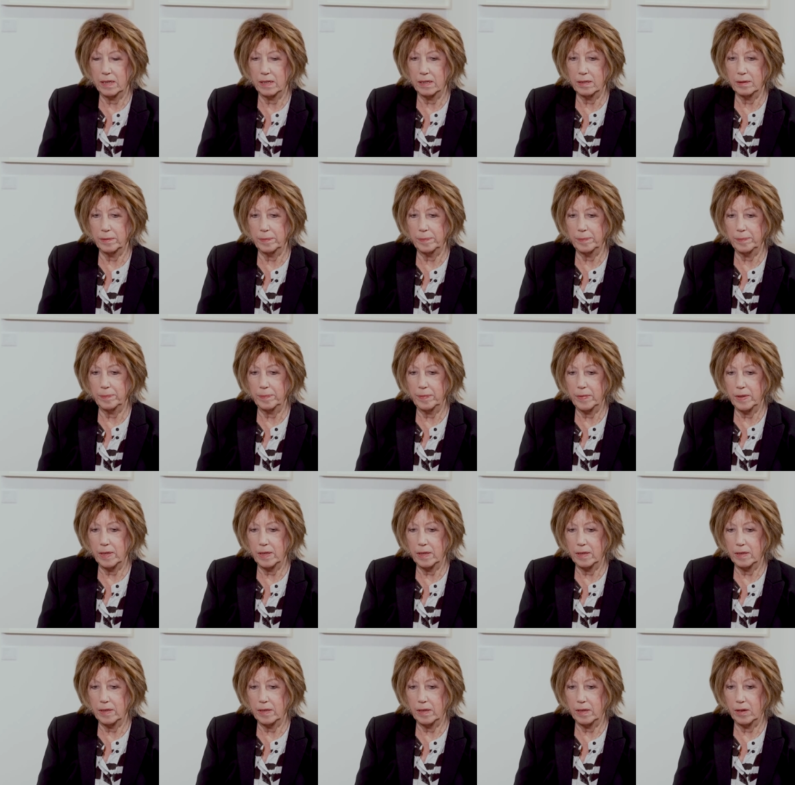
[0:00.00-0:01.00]

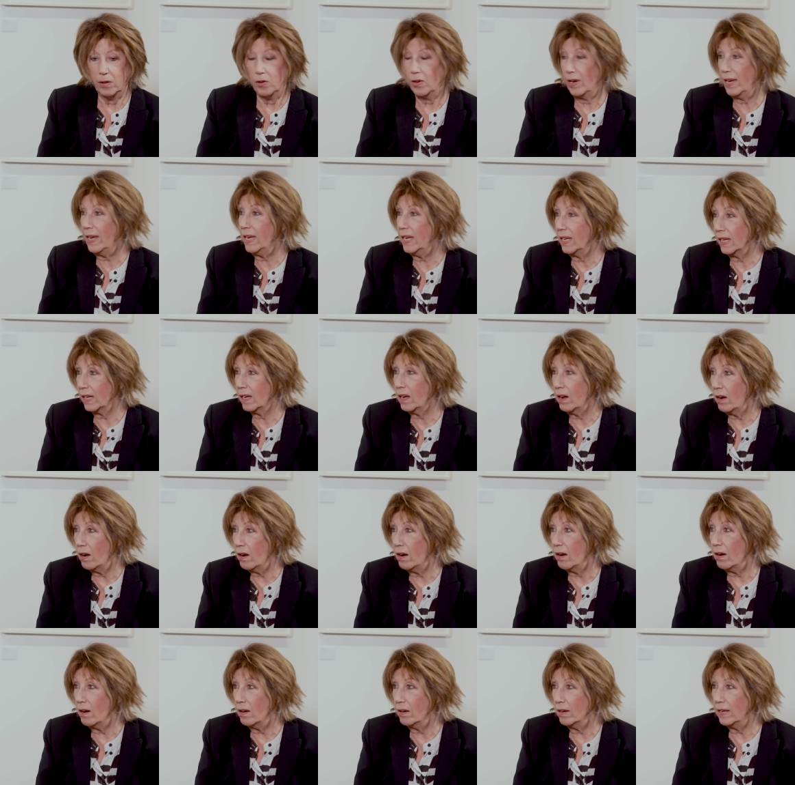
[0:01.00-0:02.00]
or Ian
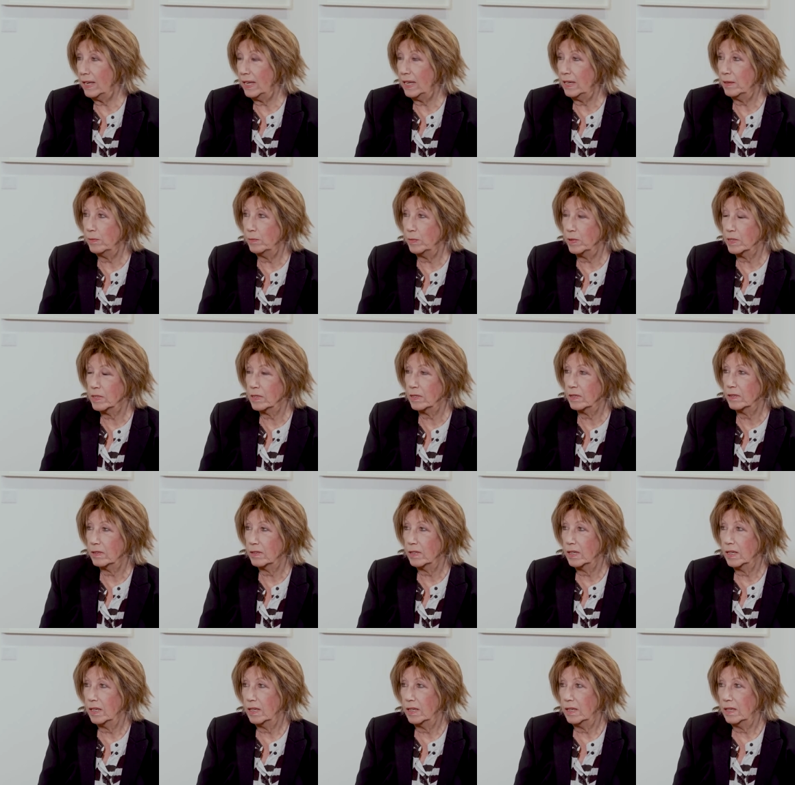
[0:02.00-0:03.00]
Carr. Ian was a
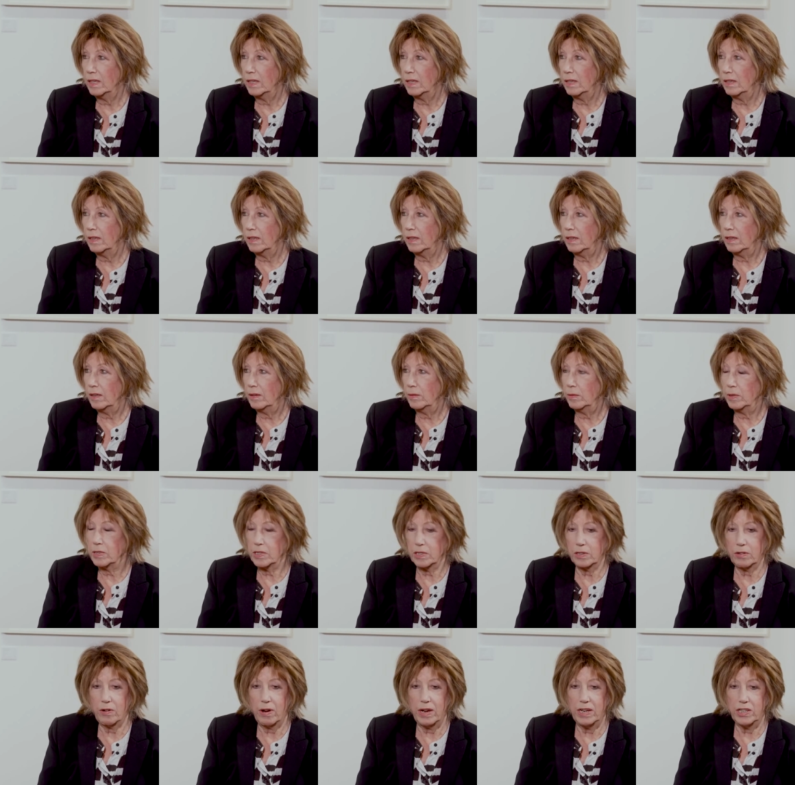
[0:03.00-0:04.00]

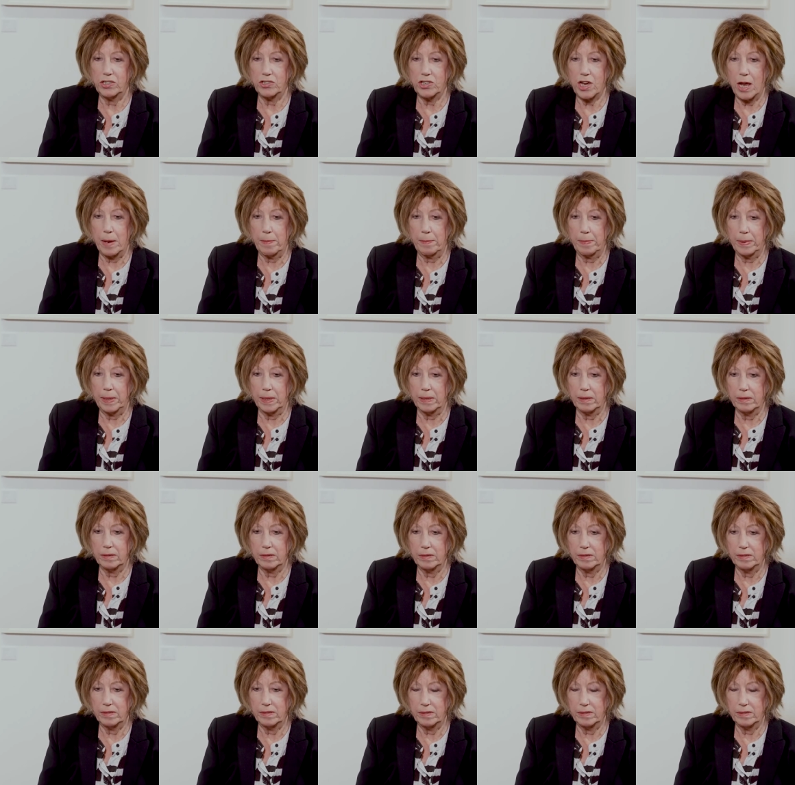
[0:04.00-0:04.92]
great champion